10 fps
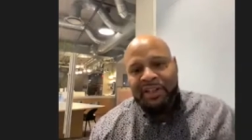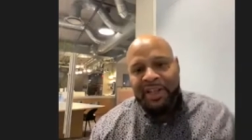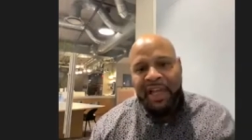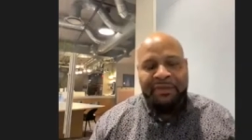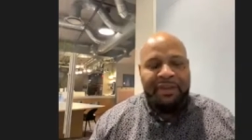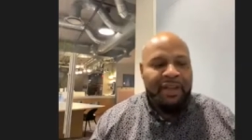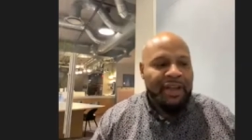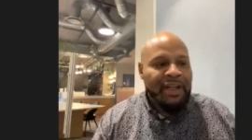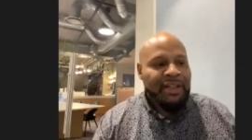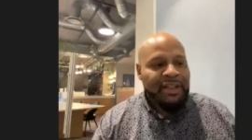They have the
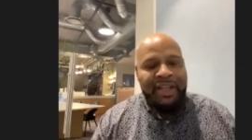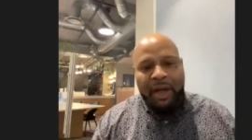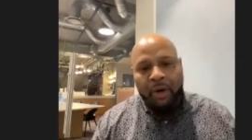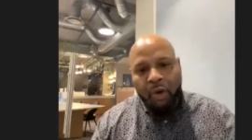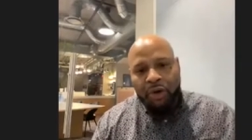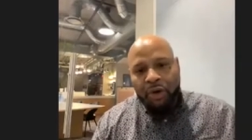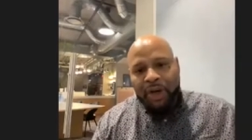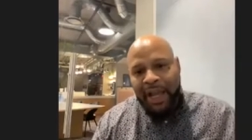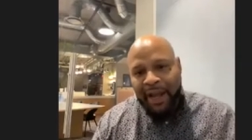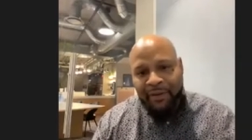tech corridor
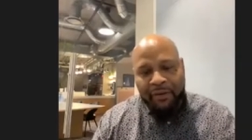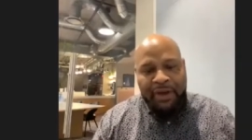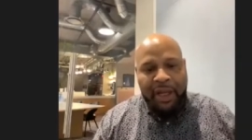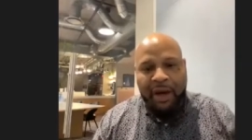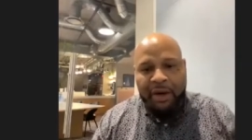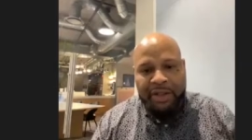they have over there.